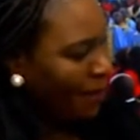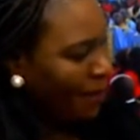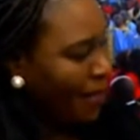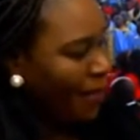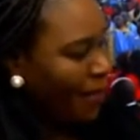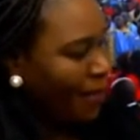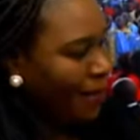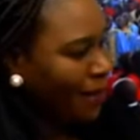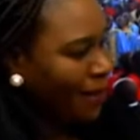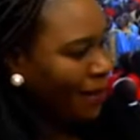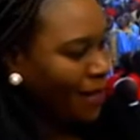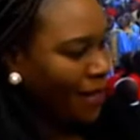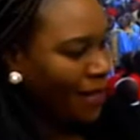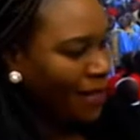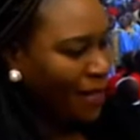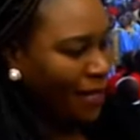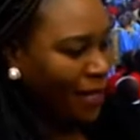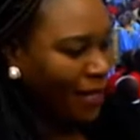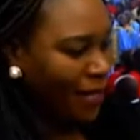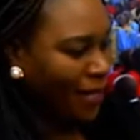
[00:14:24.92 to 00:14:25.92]
Yes.
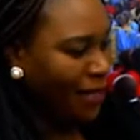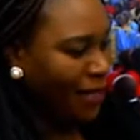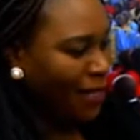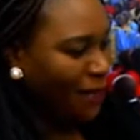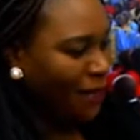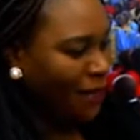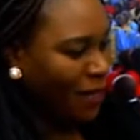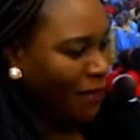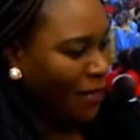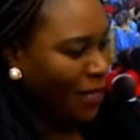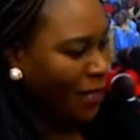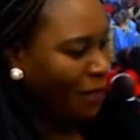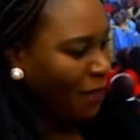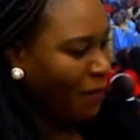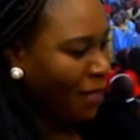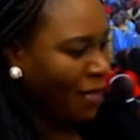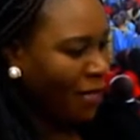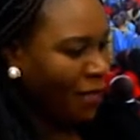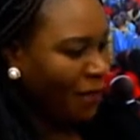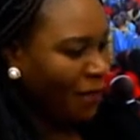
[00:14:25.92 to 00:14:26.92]
He is a public
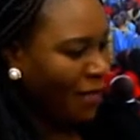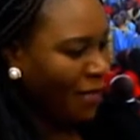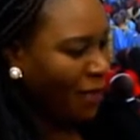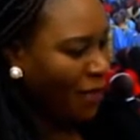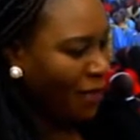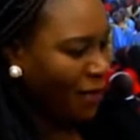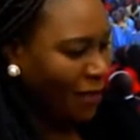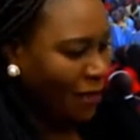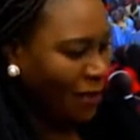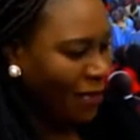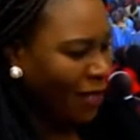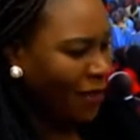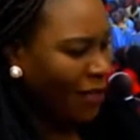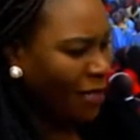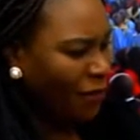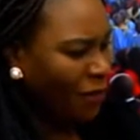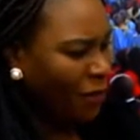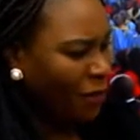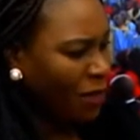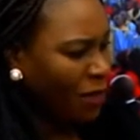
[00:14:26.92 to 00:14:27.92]
speaker, but they just
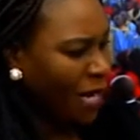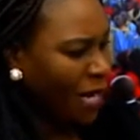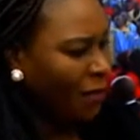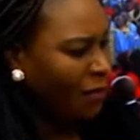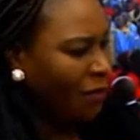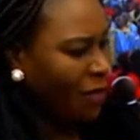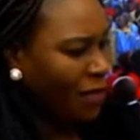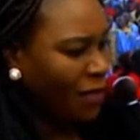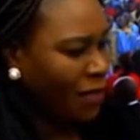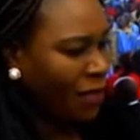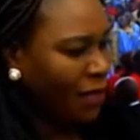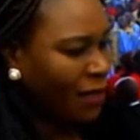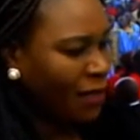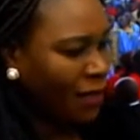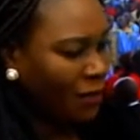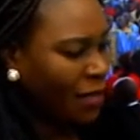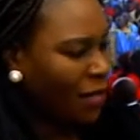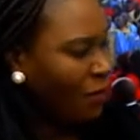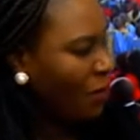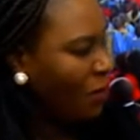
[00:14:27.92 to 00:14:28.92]
have those habits, and
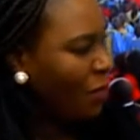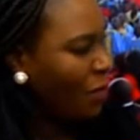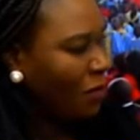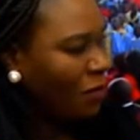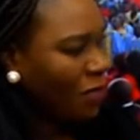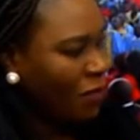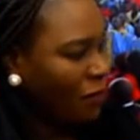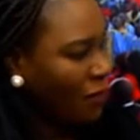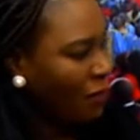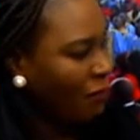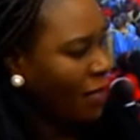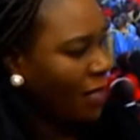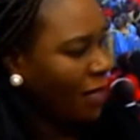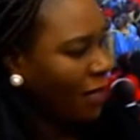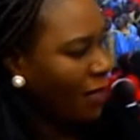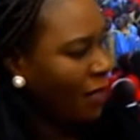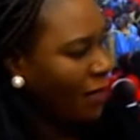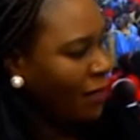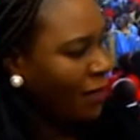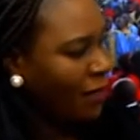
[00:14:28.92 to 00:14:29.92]
sometimes they don't even
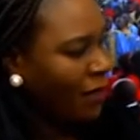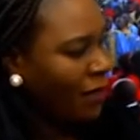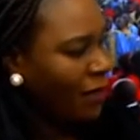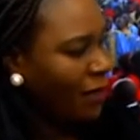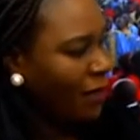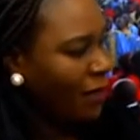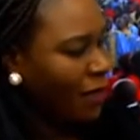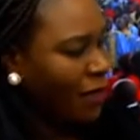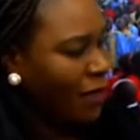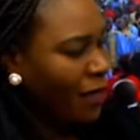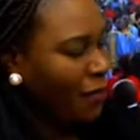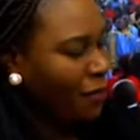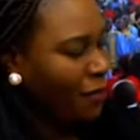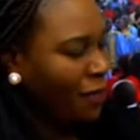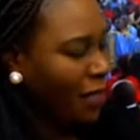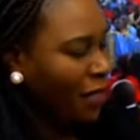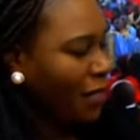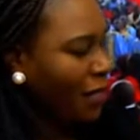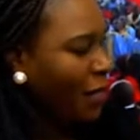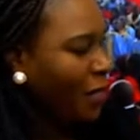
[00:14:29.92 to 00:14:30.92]
realize that, for
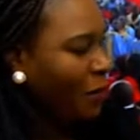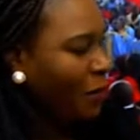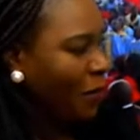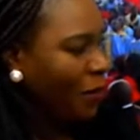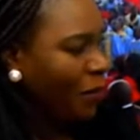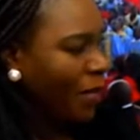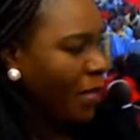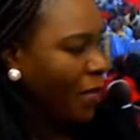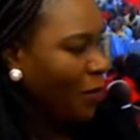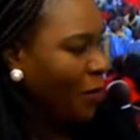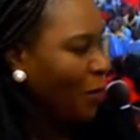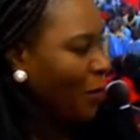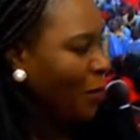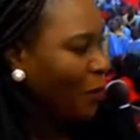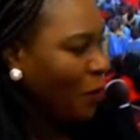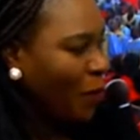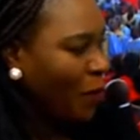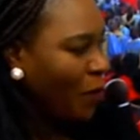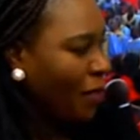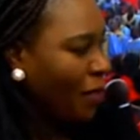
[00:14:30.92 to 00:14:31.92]
example, like nose
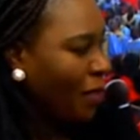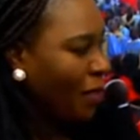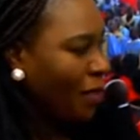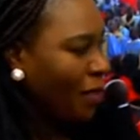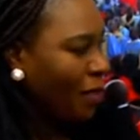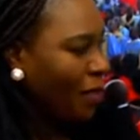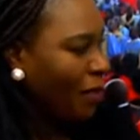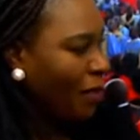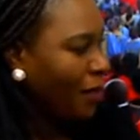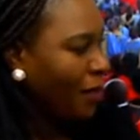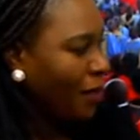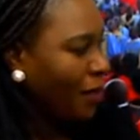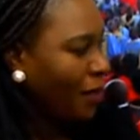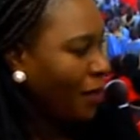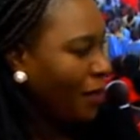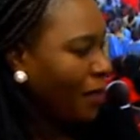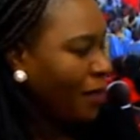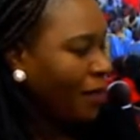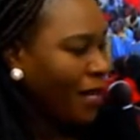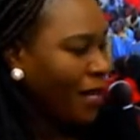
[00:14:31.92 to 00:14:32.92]
poking,
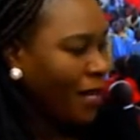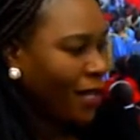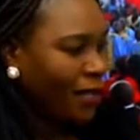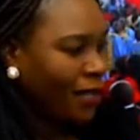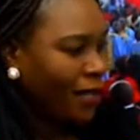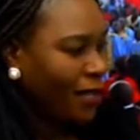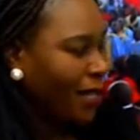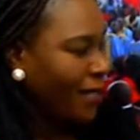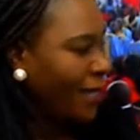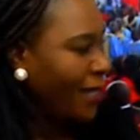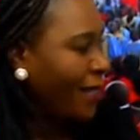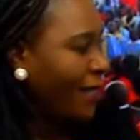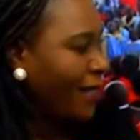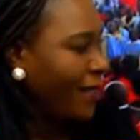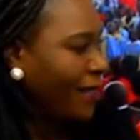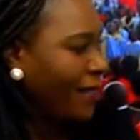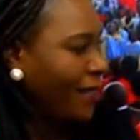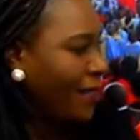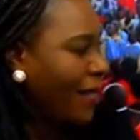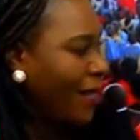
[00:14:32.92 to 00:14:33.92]
such.
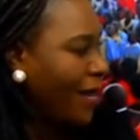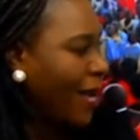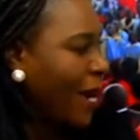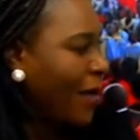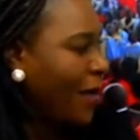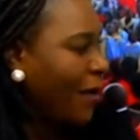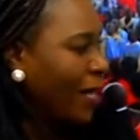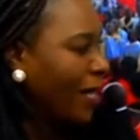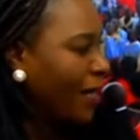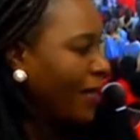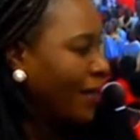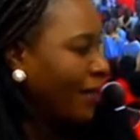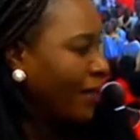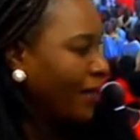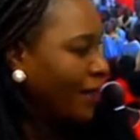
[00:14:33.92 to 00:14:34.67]
How can